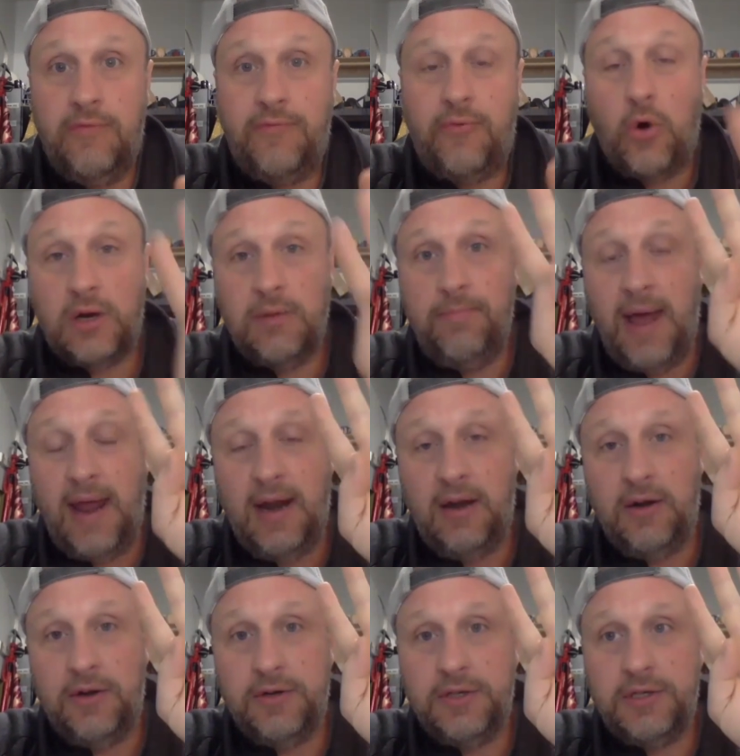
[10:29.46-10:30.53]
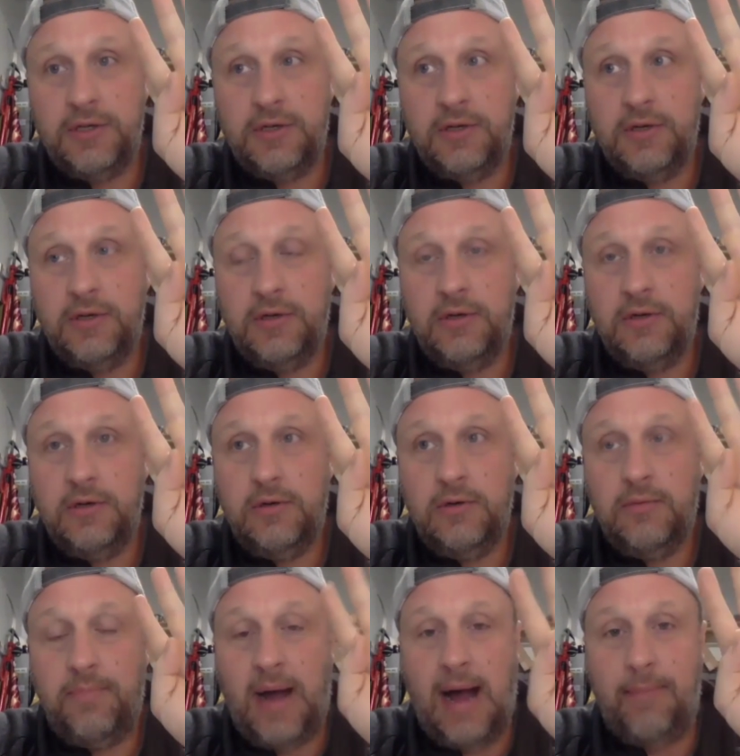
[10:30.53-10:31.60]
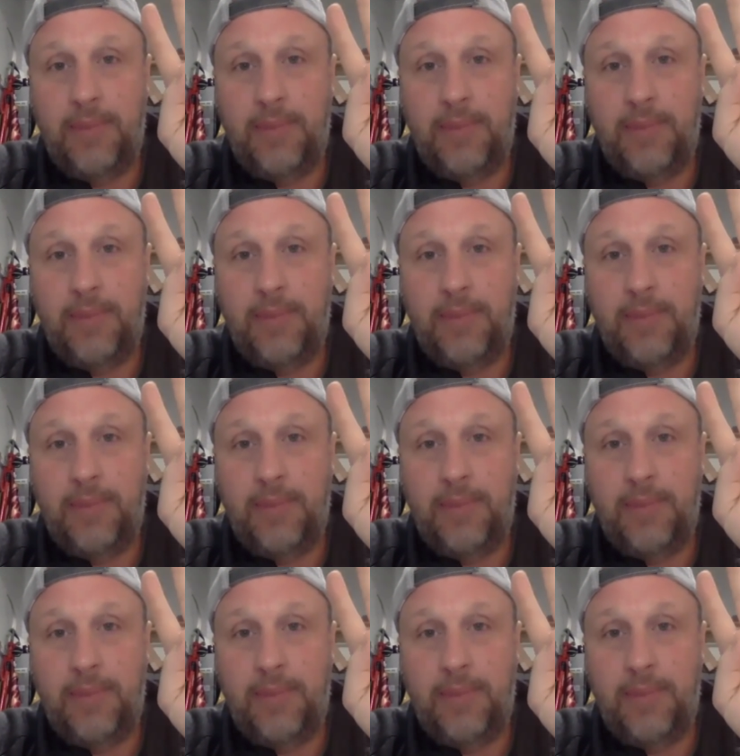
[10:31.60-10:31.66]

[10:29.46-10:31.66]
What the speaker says: competitors pop